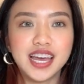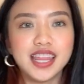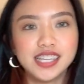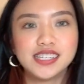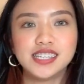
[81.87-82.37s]

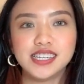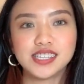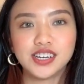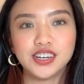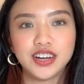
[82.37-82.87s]
This is
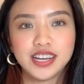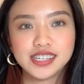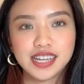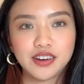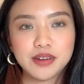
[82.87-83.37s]
her
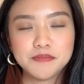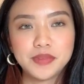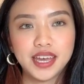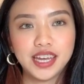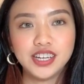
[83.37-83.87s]
Instagram
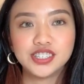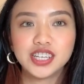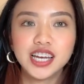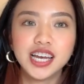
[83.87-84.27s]
page.